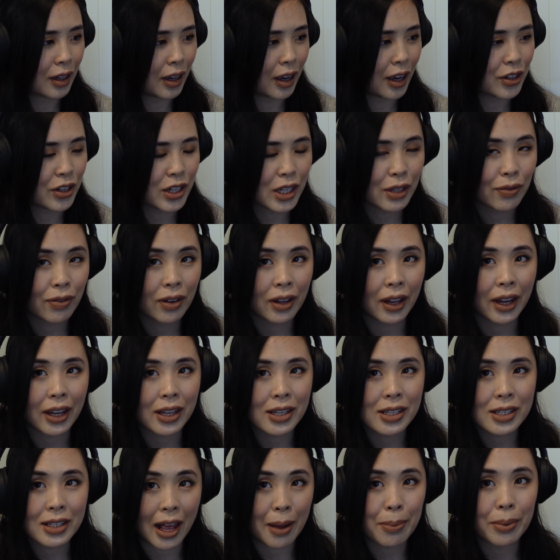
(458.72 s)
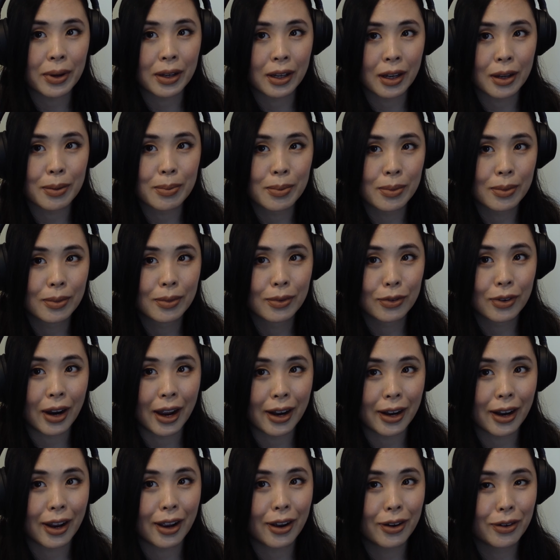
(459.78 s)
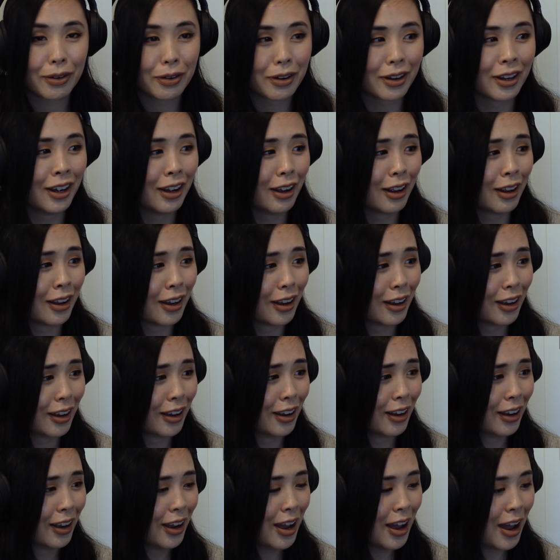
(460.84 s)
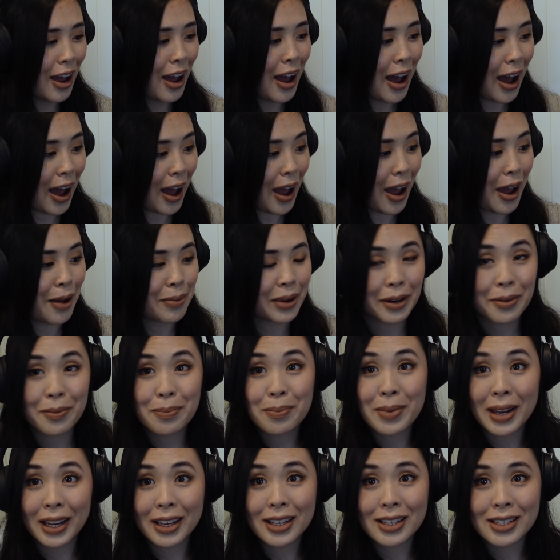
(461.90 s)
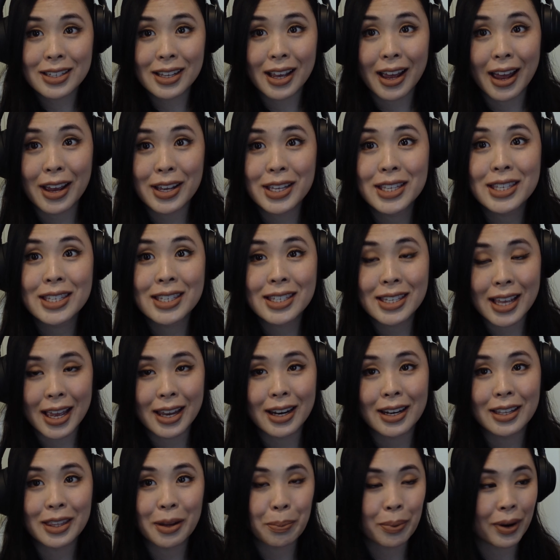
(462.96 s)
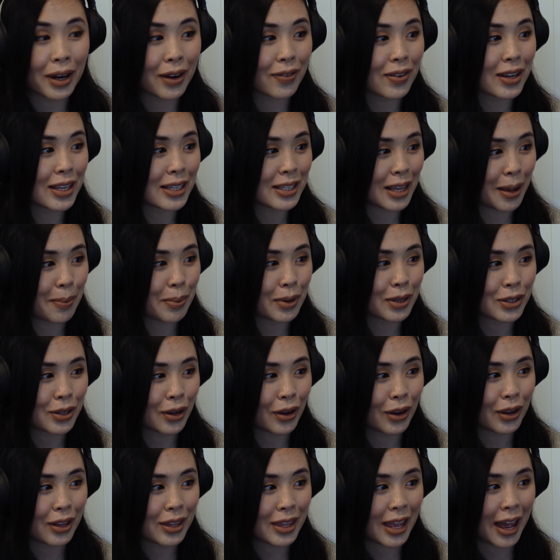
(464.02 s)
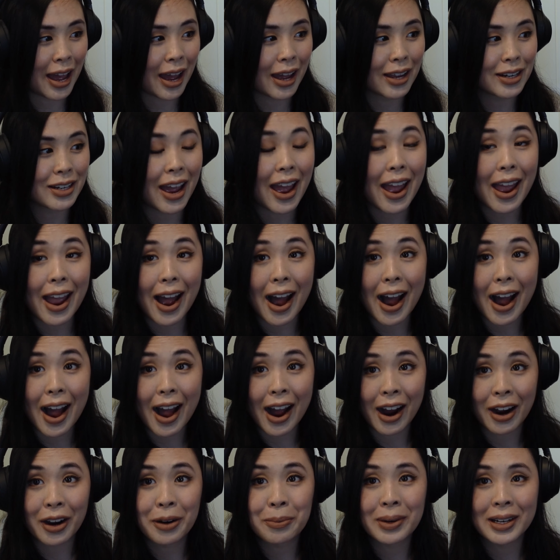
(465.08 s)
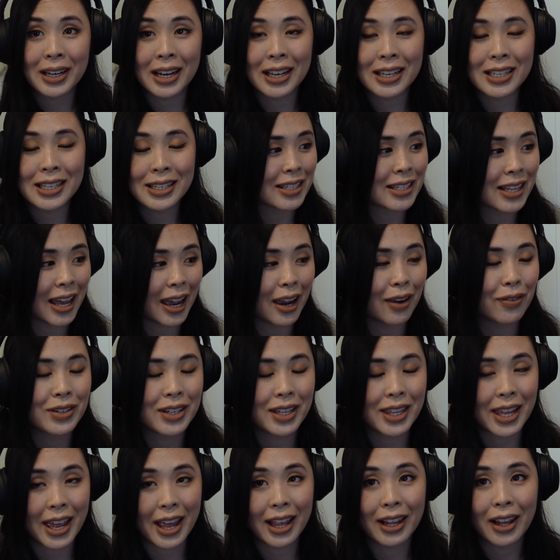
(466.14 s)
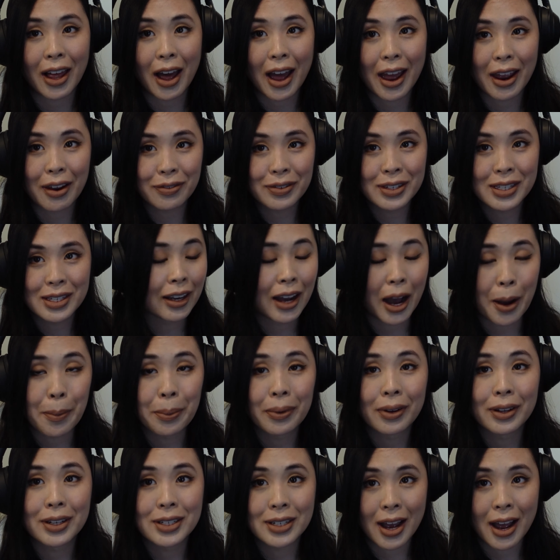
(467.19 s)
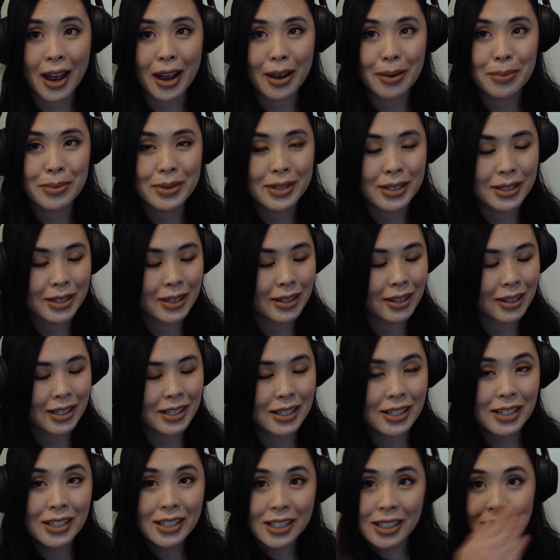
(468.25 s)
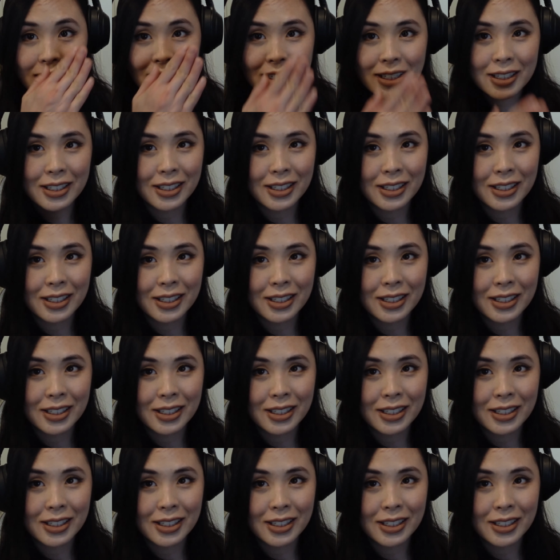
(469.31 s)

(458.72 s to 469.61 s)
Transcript: I just feel like slapping him right now. I mean, Mikasa has said in the previous episode that Armin has saved their lives a couple of times. Ugh!